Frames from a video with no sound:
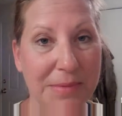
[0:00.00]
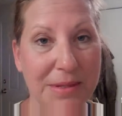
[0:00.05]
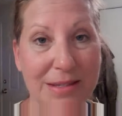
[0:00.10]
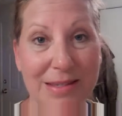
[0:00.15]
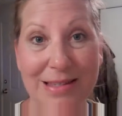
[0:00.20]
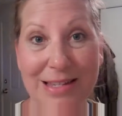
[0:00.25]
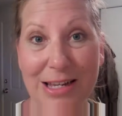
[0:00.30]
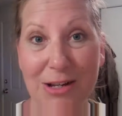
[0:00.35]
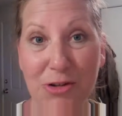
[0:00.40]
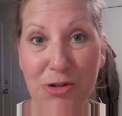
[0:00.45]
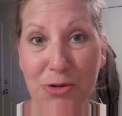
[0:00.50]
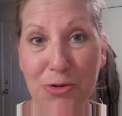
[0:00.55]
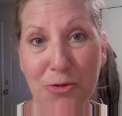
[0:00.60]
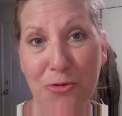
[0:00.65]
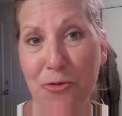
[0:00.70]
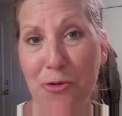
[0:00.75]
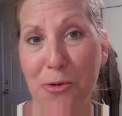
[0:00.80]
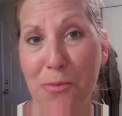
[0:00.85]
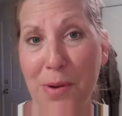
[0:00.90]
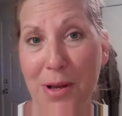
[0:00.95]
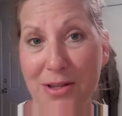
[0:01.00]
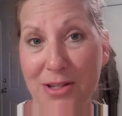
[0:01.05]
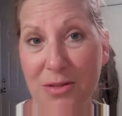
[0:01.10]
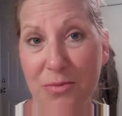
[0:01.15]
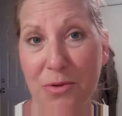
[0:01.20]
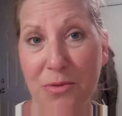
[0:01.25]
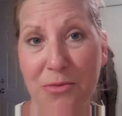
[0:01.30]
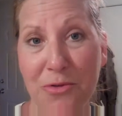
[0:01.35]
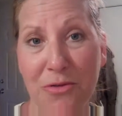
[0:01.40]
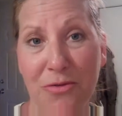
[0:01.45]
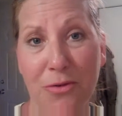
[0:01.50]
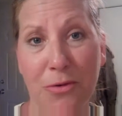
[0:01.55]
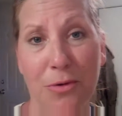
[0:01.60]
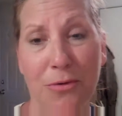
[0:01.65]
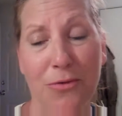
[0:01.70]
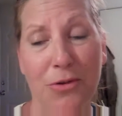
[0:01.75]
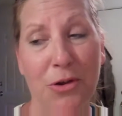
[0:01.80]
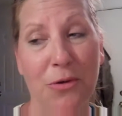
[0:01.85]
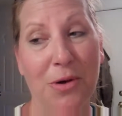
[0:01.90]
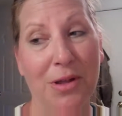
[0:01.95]
stay tuned for a possible movie
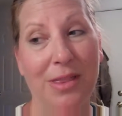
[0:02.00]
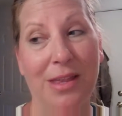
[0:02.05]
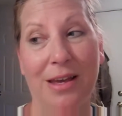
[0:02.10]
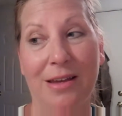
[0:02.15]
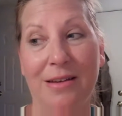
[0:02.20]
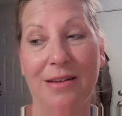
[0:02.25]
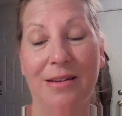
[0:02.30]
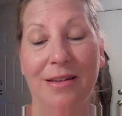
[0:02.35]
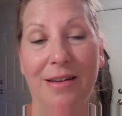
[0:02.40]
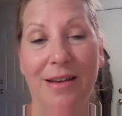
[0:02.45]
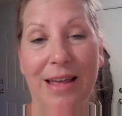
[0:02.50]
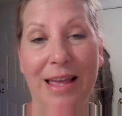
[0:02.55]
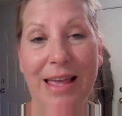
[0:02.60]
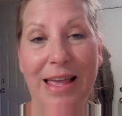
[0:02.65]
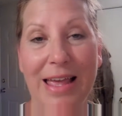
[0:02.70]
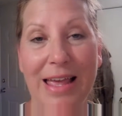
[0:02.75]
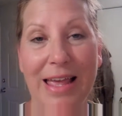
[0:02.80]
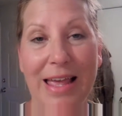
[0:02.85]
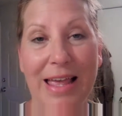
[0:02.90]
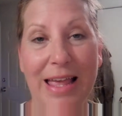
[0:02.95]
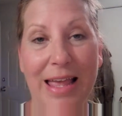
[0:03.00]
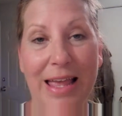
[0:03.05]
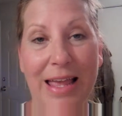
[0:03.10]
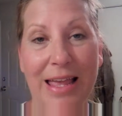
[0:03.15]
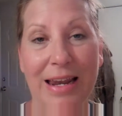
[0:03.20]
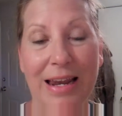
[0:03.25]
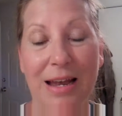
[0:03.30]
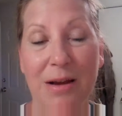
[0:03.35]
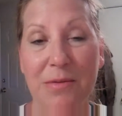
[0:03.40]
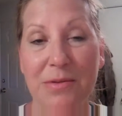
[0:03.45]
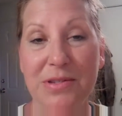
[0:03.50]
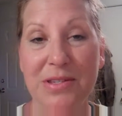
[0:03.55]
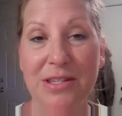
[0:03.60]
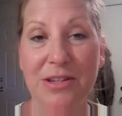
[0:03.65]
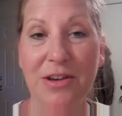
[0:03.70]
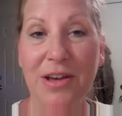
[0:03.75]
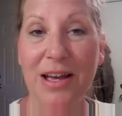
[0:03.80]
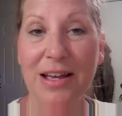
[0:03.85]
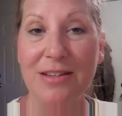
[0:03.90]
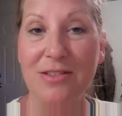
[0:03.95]
review on that. And I will see
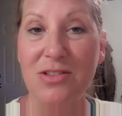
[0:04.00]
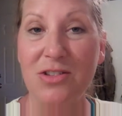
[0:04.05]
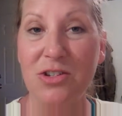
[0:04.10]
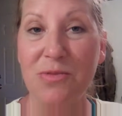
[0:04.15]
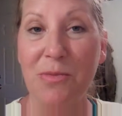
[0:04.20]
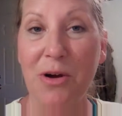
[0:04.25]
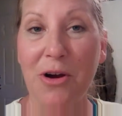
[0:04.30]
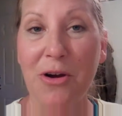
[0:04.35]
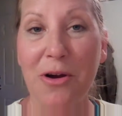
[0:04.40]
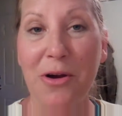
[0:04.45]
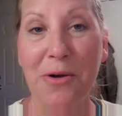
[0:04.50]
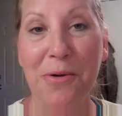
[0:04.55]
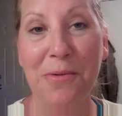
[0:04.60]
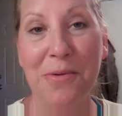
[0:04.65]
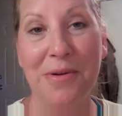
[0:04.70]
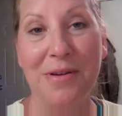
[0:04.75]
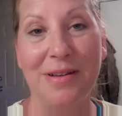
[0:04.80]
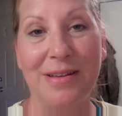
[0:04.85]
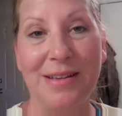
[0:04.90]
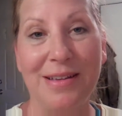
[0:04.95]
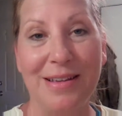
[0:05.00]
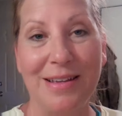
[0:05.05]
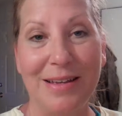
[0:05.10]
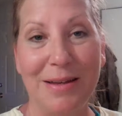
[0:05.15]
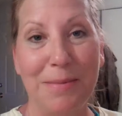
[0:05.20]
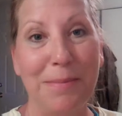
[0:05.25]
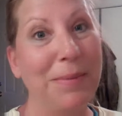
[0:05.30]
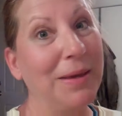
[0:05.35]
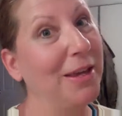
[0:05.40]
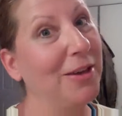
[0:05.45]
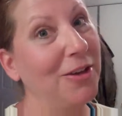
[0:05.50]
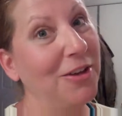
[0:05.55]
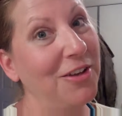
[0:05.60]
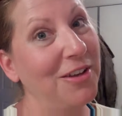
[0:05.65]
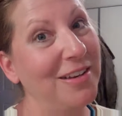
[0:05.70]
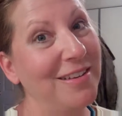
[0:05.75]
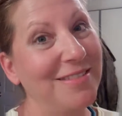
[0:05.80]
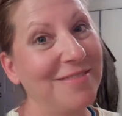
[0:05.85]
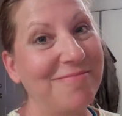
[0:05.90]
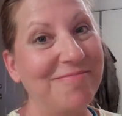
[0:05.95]
you guys tomorrow. Be good.